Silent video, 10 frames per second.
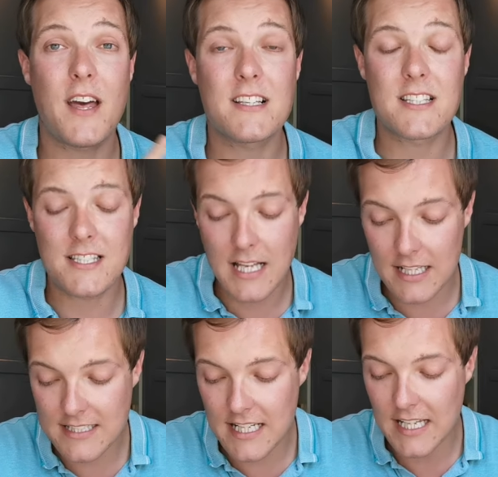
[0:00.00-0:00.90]
That is the
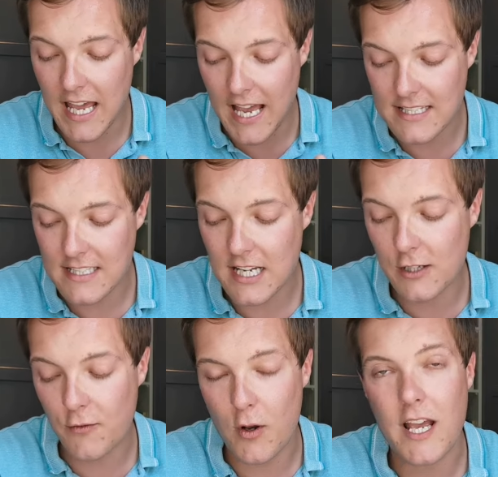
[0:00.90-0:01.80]
Salicylic Acid
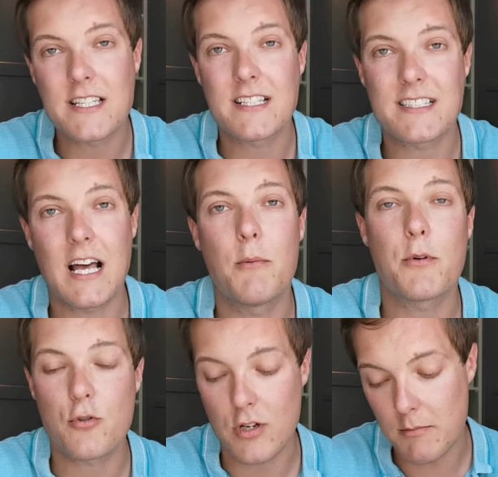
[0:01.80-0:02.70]
Exfoliating
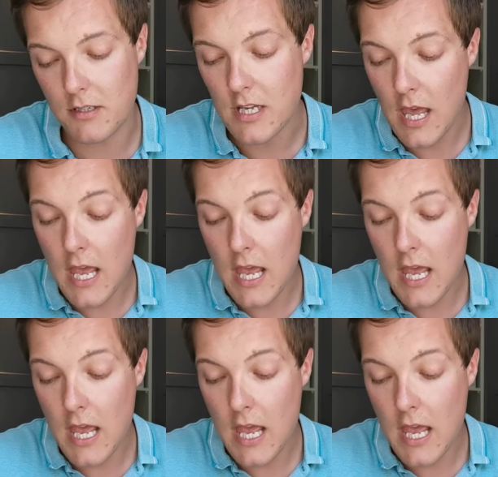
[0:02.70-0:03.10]
Scalp Treatment.